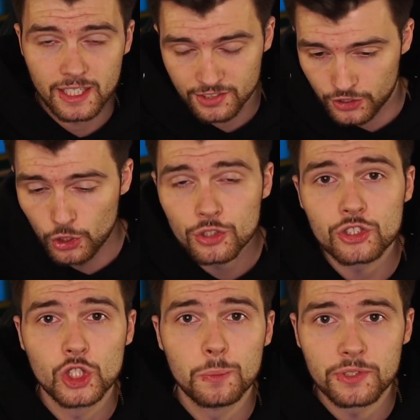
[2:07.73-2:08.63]
is 2
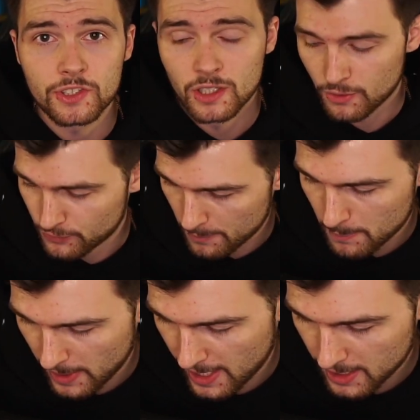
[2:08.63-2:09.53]
scoops from the
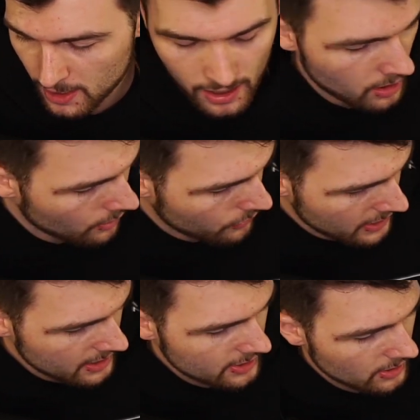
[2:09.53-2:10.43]
bag.
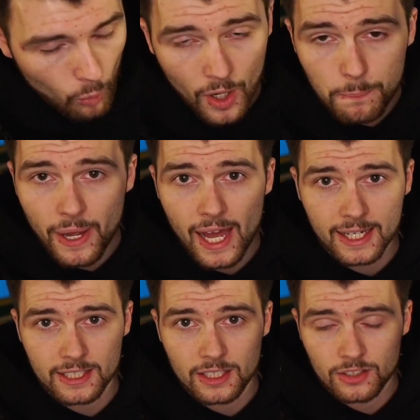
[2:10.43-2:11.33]
These 1
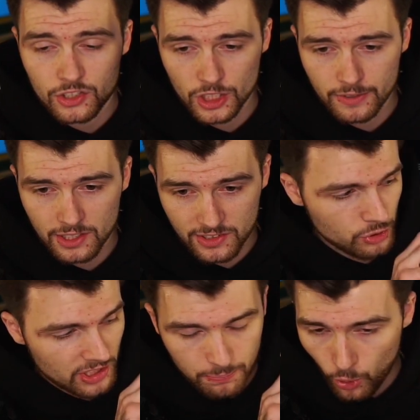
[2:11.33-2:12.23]
packet servings, you
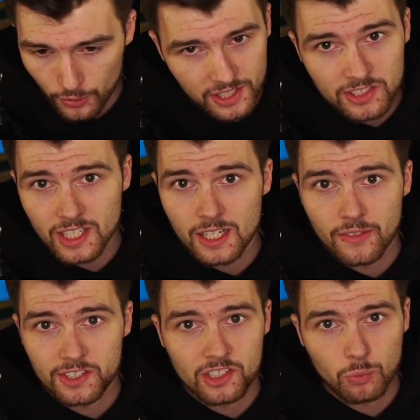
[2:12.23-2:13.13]
just pour these in, and
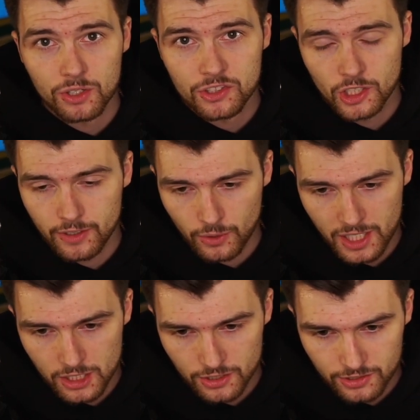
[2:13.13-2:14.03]
this is 1 serving right
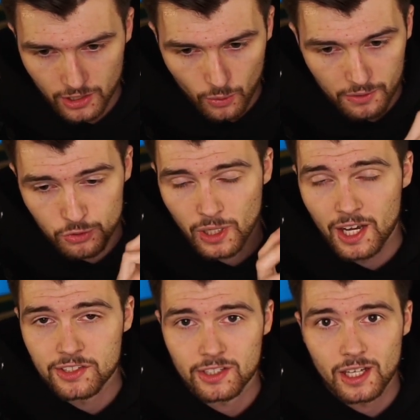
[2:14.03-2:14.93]
here. So if you
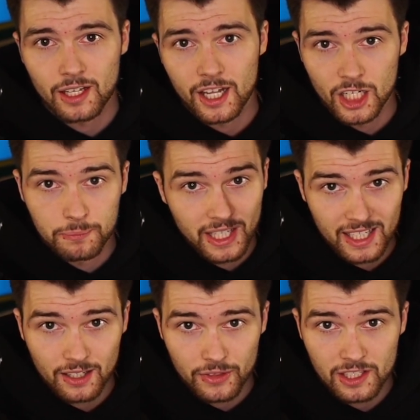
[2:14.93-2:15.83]
guys end up
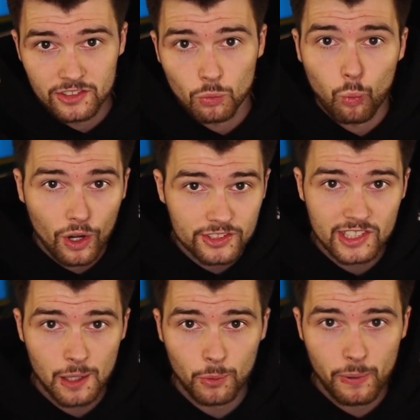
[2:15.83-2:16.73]
getting these 1
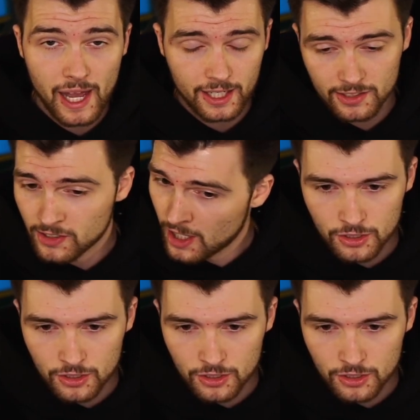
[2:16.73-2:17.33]
sample packets,